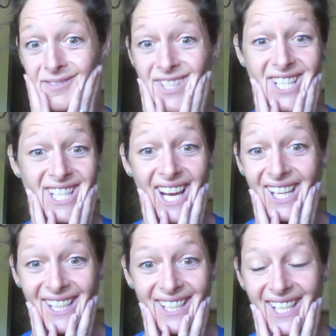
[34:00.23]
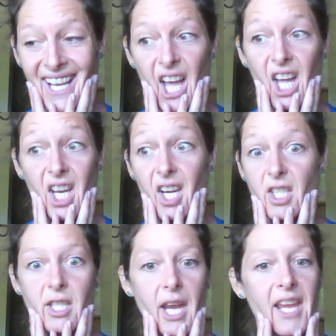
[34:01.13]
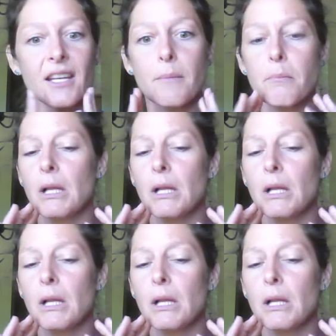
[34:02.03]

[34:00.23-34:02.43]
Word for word: Just saying. And it's taken